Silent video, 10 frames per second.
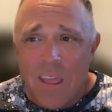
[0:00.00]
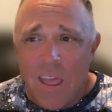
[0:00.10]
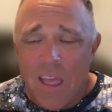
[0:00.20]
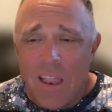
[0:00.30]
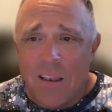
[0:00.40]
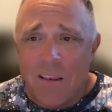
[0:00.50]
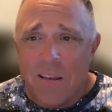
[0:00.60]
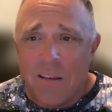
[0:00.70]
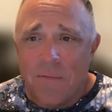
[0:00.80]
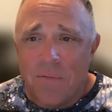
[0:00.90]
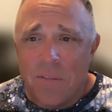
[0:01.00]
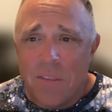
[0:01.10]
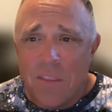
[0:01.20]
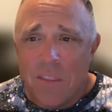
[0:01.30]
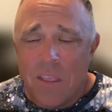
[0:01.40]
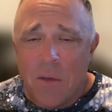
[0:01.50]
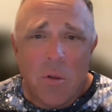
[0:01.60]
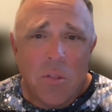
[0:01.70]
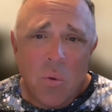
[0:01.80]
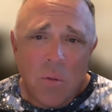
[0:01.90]
And I
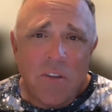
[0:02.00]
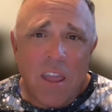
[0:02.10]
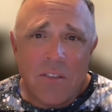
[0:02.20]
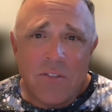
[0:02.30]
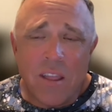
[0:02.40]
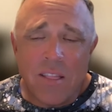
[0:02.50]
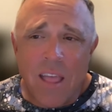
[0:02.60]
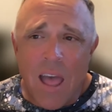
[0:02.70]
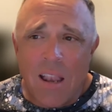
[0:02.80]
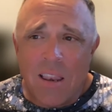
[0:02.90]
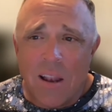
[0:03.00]
went through a phase like that,